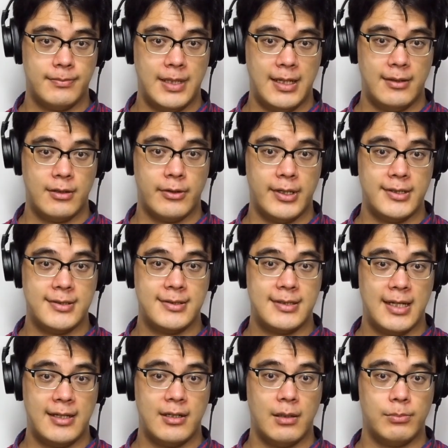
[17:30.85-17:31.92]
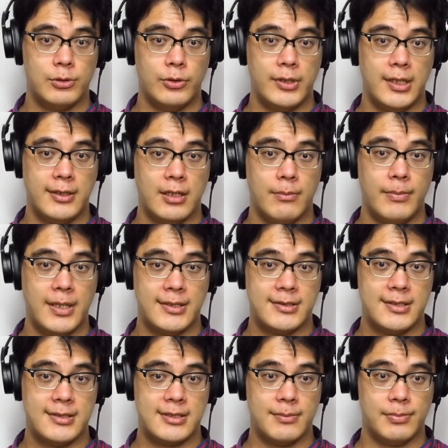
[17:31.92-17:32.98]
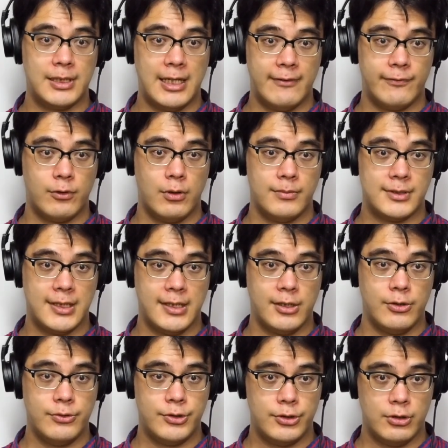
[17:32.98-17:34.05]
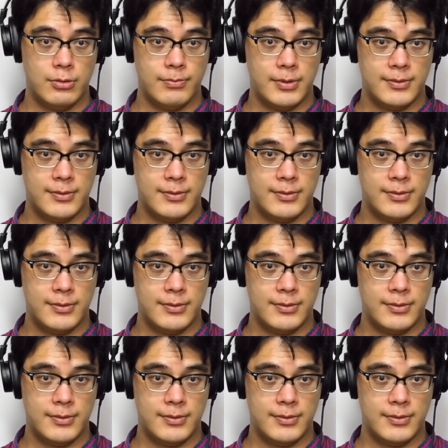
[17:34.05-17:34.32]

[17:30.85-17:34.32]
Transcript: and are instead uploading their mixes to platforms like YouTube,